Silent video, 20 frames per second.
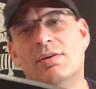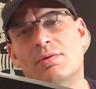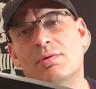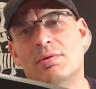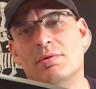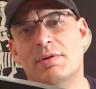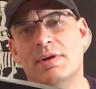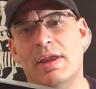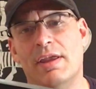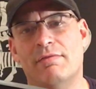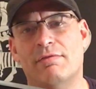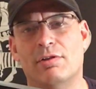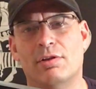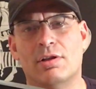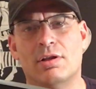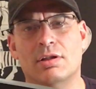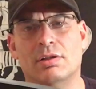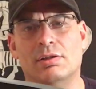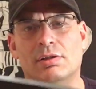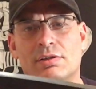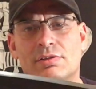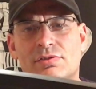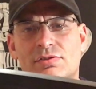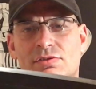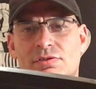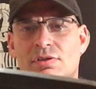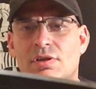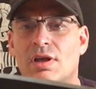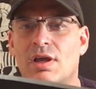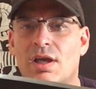or naval
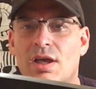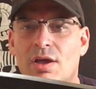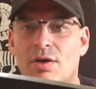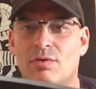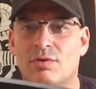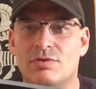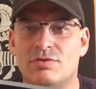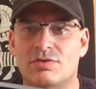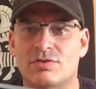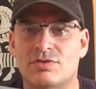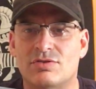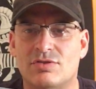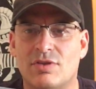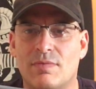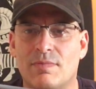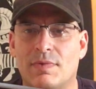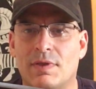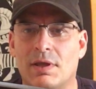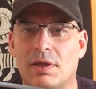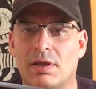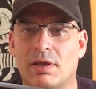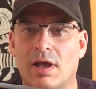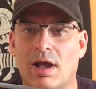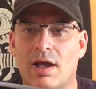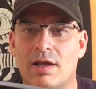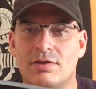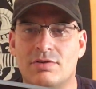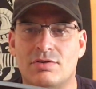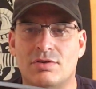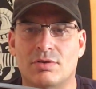cutlass, which is something
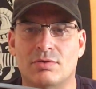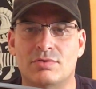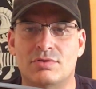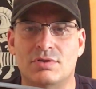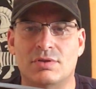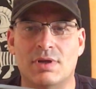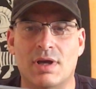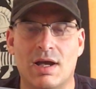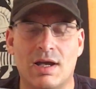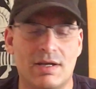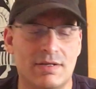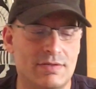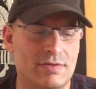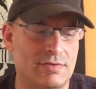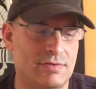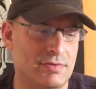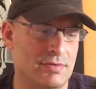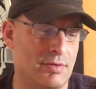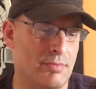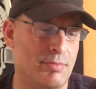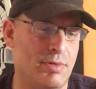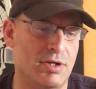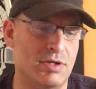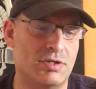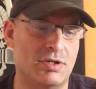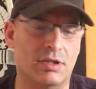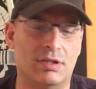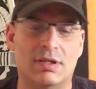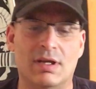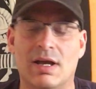I showed you guys a
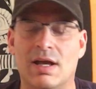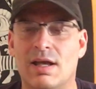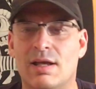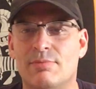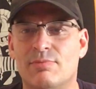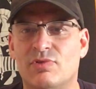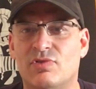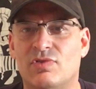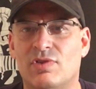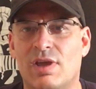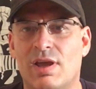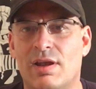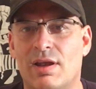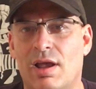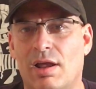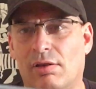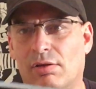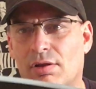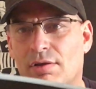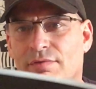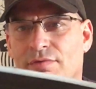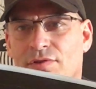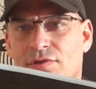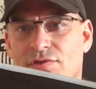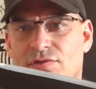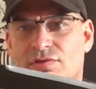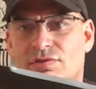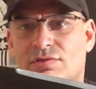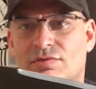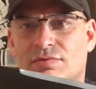bunch of times, and I love
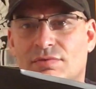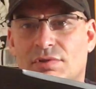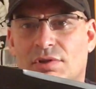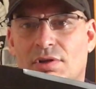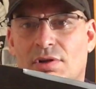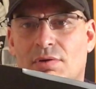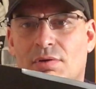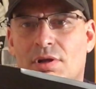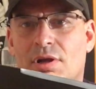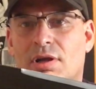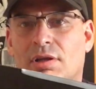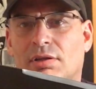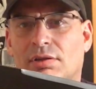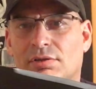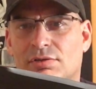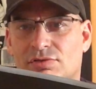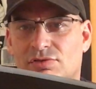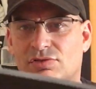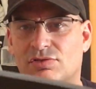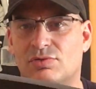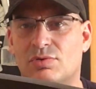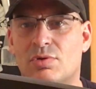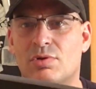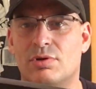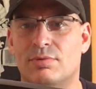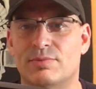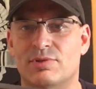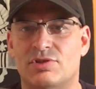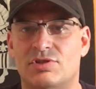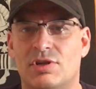this, cutlass,
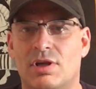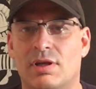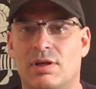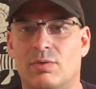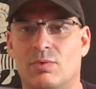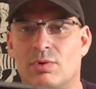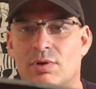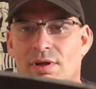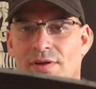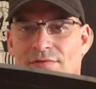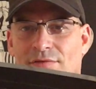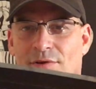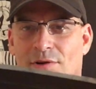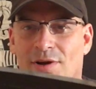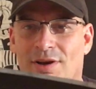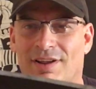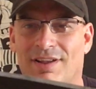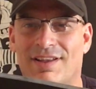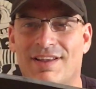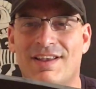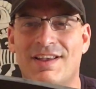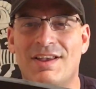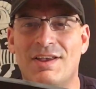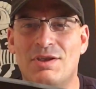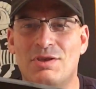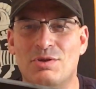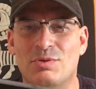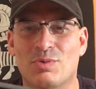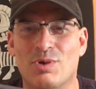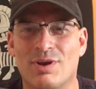sword, machete, whatever
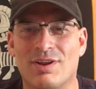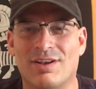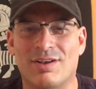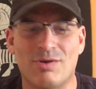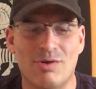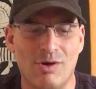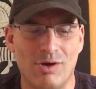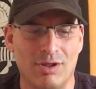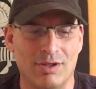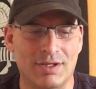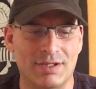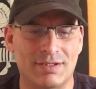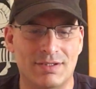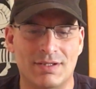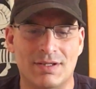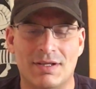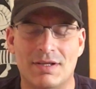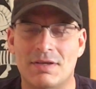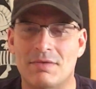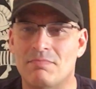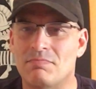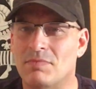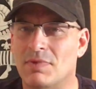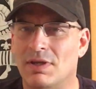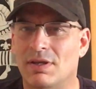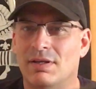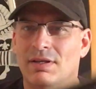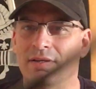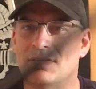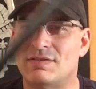you want to call it.
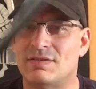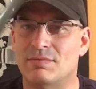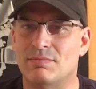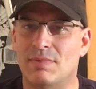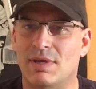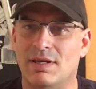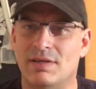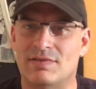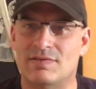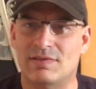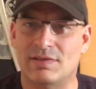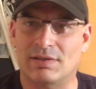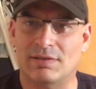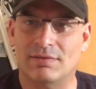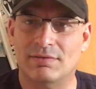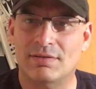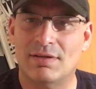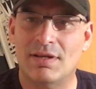It is amazing,